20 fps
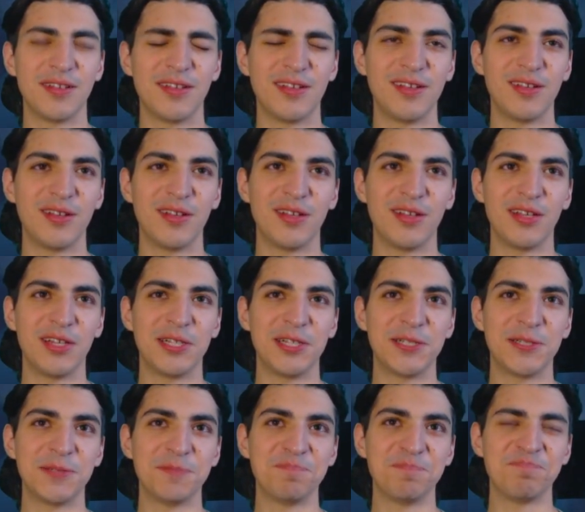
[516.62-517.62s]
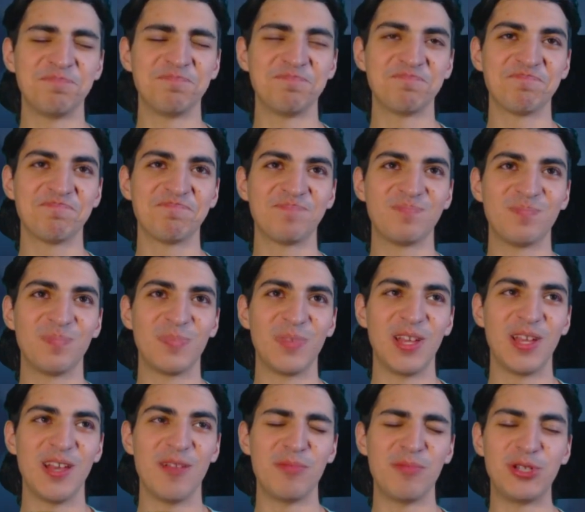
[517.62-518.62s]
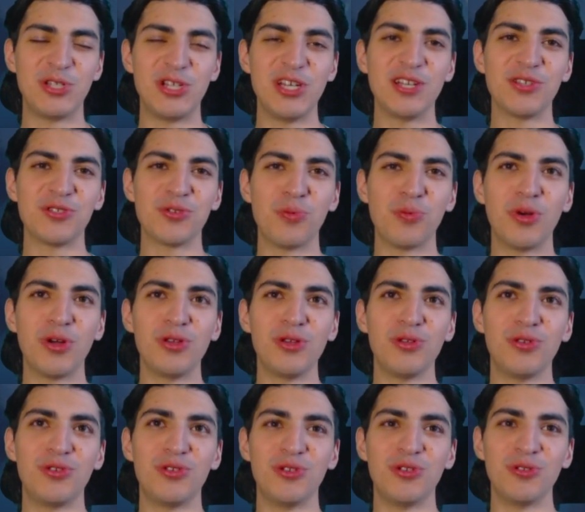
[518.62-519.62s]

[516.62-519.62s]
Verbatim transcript: Aww. But she doesn't want you